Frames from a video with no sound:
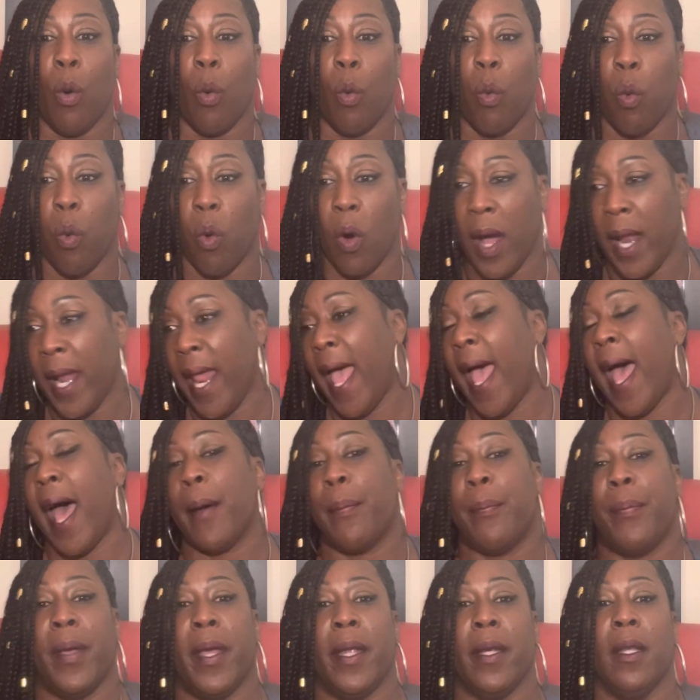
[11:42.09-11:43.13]
what
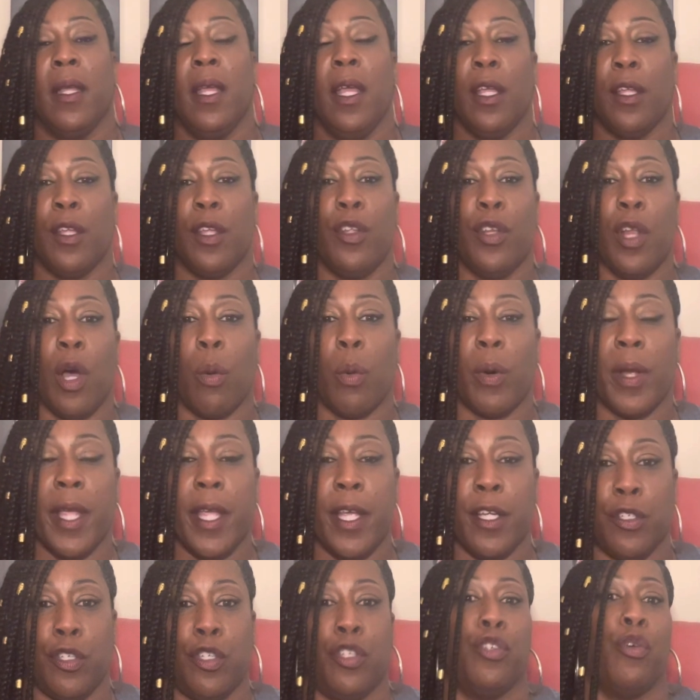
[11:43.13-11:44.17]
happened, with
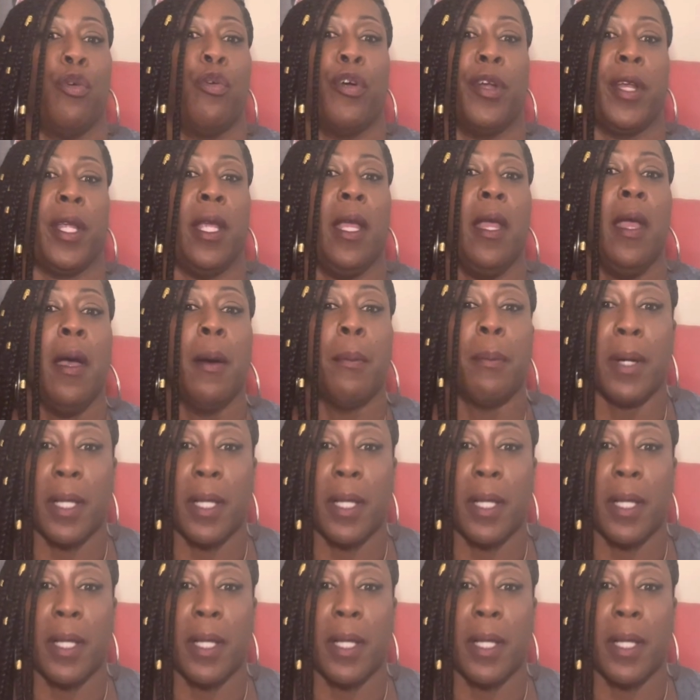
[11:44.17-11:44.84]
his shorty.